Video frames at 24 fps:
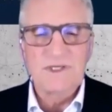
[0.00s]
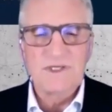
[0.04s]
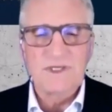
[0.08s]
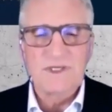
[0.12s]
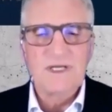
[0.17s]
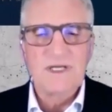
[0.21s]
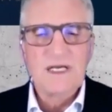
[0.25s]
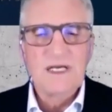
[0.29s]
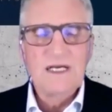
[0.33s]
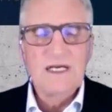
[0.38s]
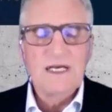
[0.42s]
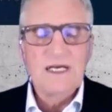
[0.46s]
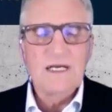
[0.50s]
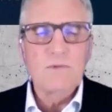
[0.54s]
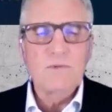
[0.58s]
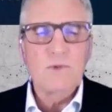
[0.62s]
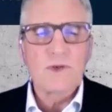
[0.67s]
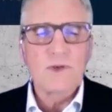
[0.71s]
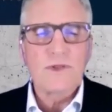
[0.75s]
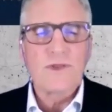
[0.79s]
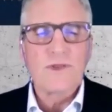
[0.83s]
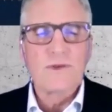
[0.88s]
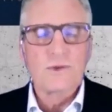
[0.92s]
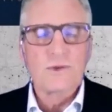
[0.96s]
and
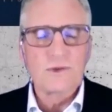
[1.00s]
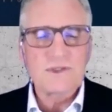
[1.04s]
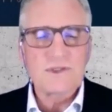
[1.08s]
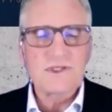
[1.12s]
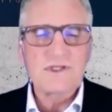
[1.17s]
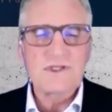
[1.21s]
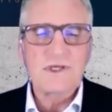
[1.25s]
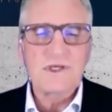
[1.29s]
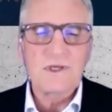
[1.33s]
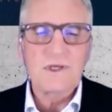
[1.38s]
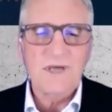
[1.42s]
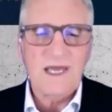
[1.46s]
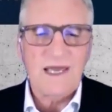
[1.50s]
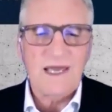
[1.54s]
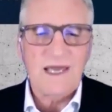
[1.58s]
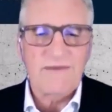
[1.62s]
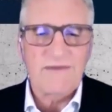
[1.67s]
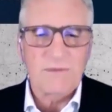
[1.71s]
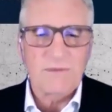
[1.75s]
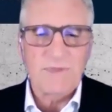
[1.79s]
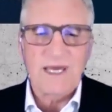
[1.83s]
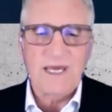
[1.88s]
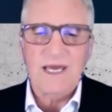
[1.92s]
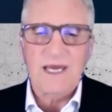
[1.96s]
what thoughts do you
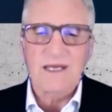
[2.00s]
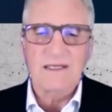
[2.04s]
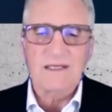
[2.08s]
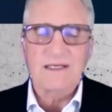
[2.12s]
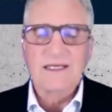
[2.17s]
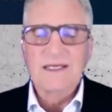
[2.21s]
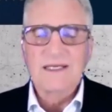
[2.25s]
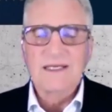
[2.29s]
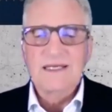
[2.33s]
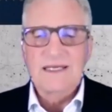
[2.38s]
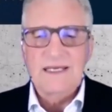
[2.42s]
have about